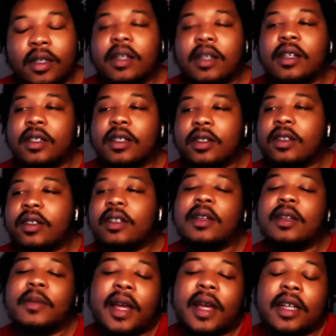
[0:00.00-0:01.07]
So let
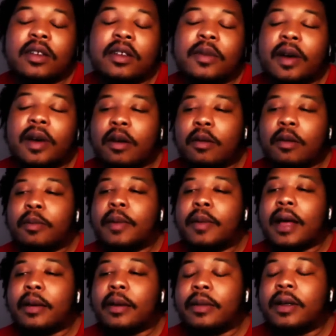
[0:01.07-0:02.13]
me ask you about
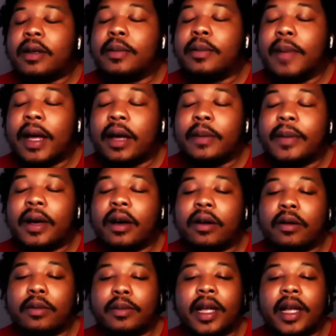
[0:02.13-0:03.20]
back
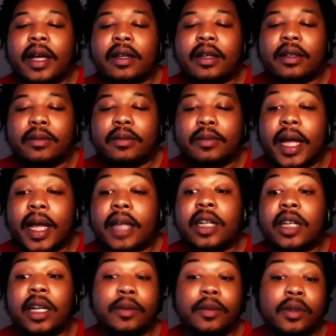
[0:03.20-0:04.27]
about Black
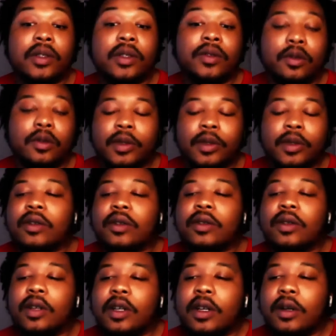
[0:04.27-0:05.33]
China Music Group. So
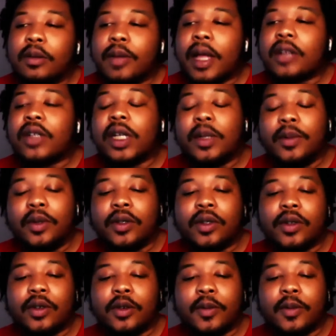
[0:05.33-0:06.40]
Black China Music
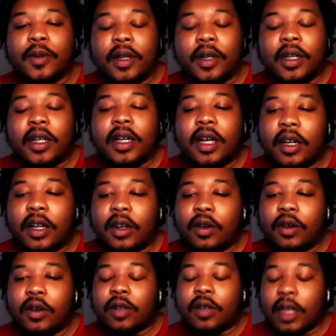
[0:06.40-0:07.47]
Group, I
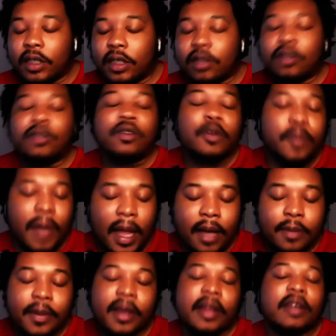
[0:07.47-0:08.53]
know. Okay, so you're a black
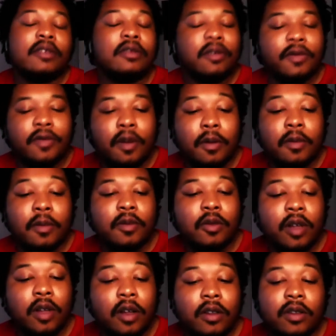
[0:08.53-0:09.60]
man who's
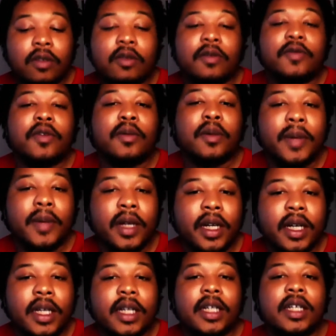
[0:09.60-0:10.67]
also from
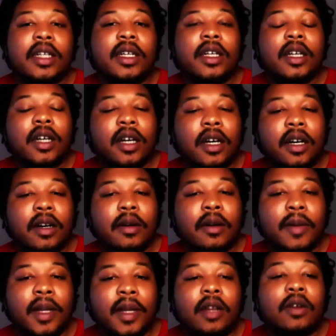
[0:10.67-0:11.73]
America,
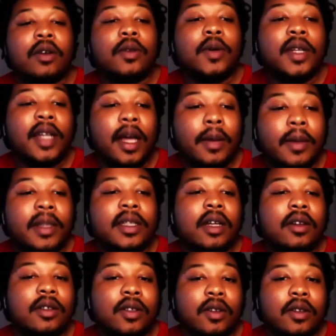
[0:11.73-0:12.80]
and I know Queen Diamond is
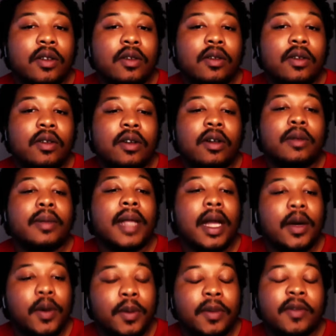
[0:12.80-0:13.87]
also a black
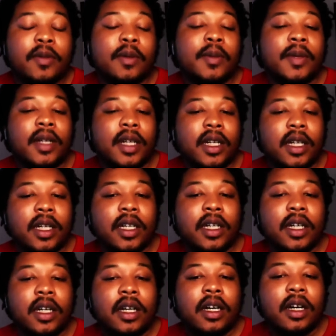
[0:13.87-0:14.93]
woman from America.
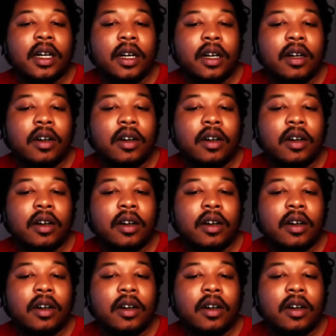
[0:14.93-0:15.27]
Uh,